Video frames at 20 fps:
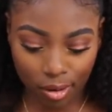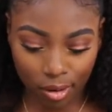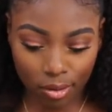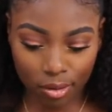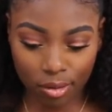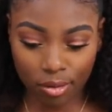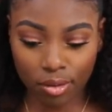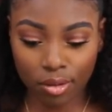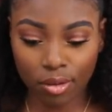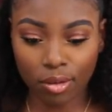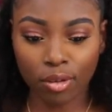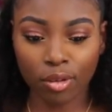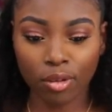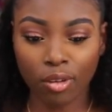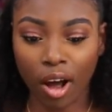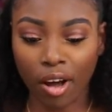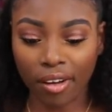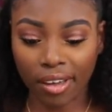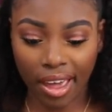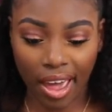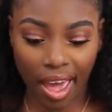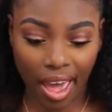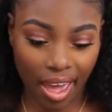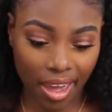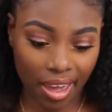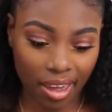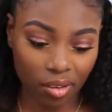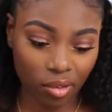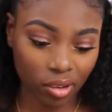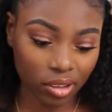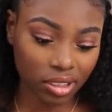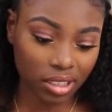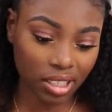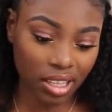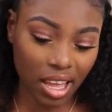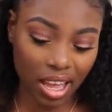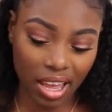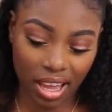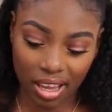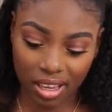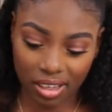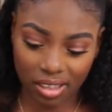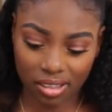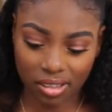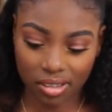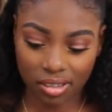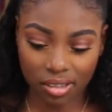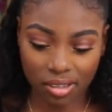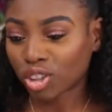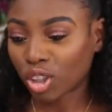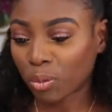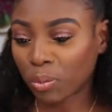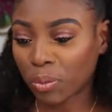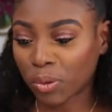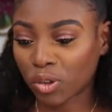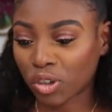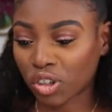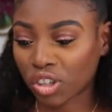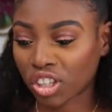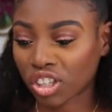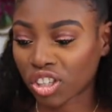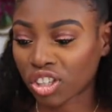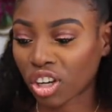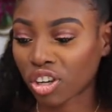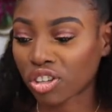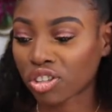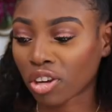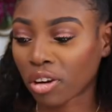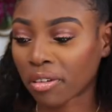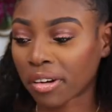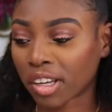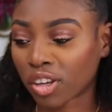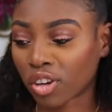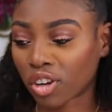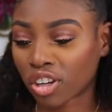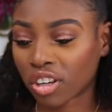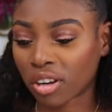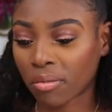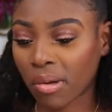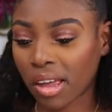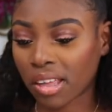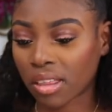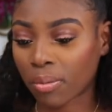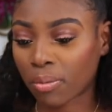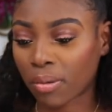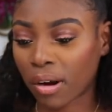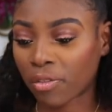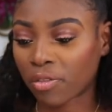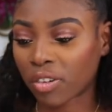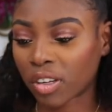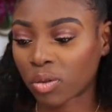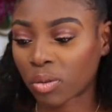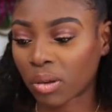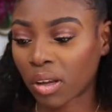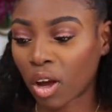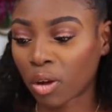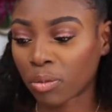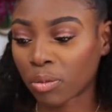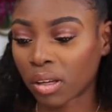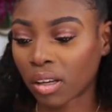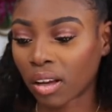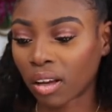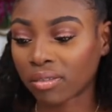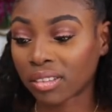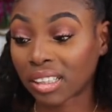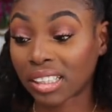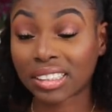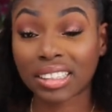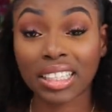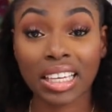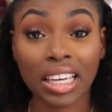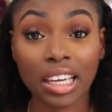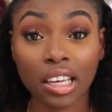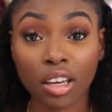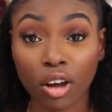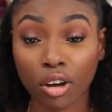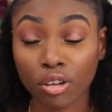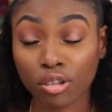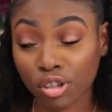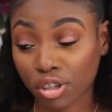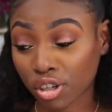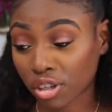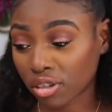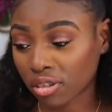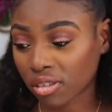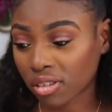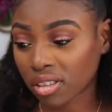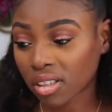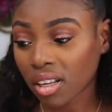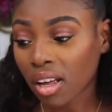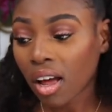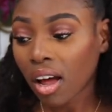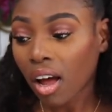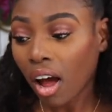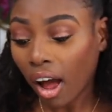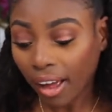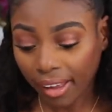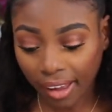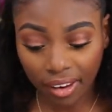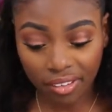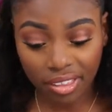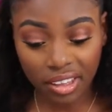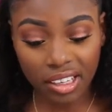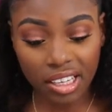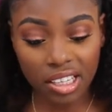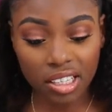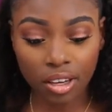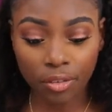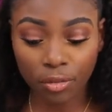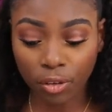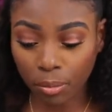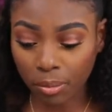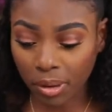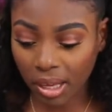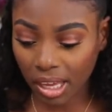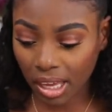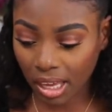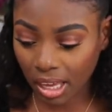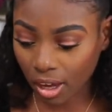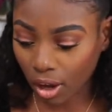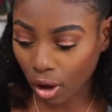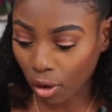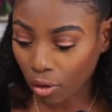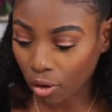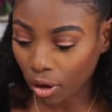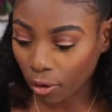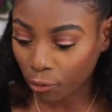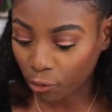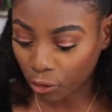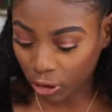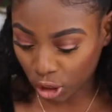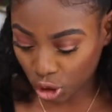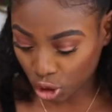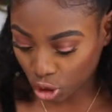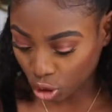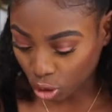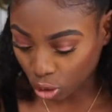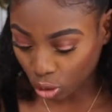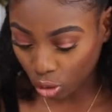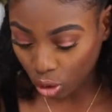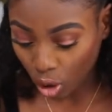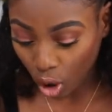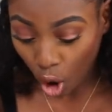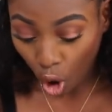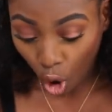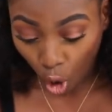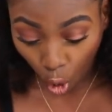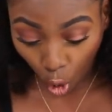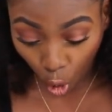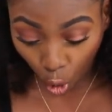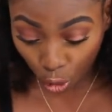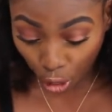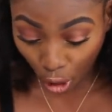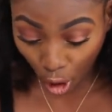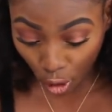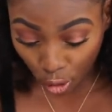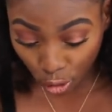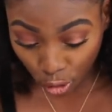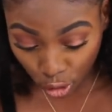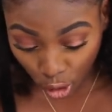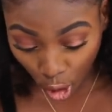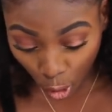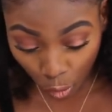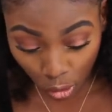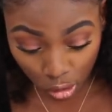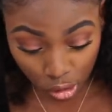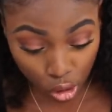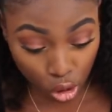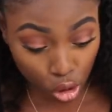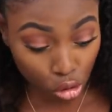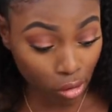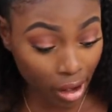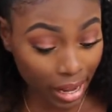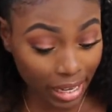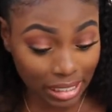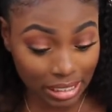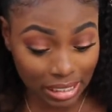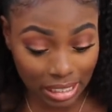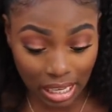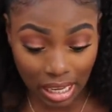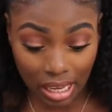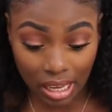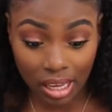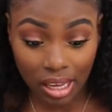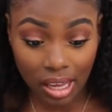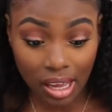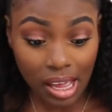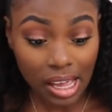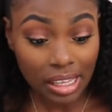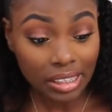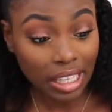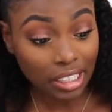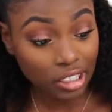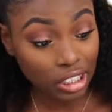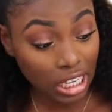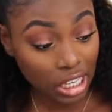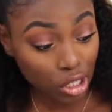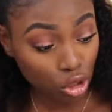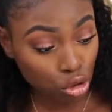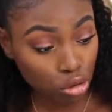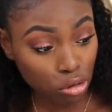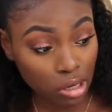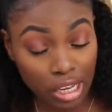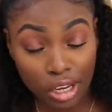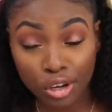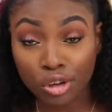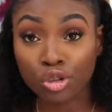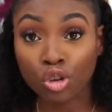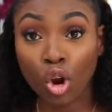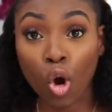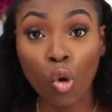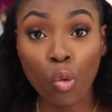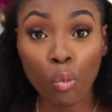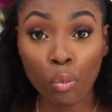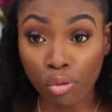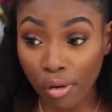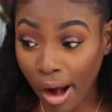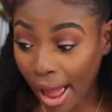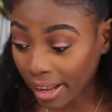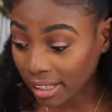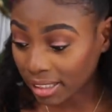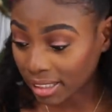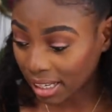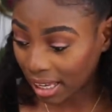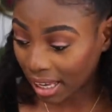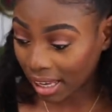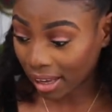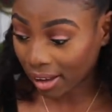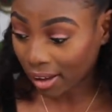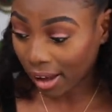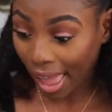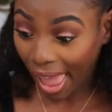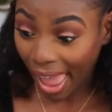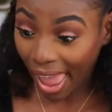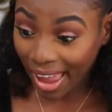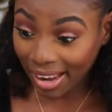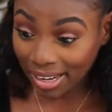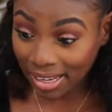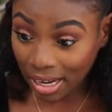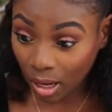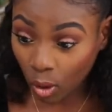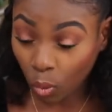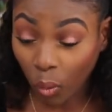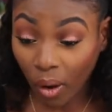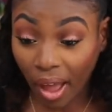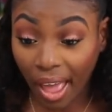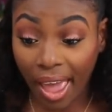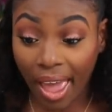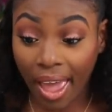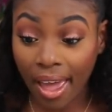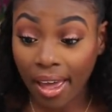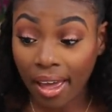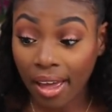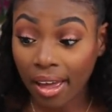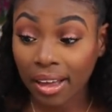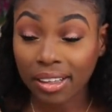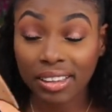Ooh, okay, what's this? To Patricia, so sorry you couldn't make the breakfast. We hope you love these Ego shoes. Okay, I think these are from Ego Official. Although, you know what's crazy? There's literally no branding anywhere.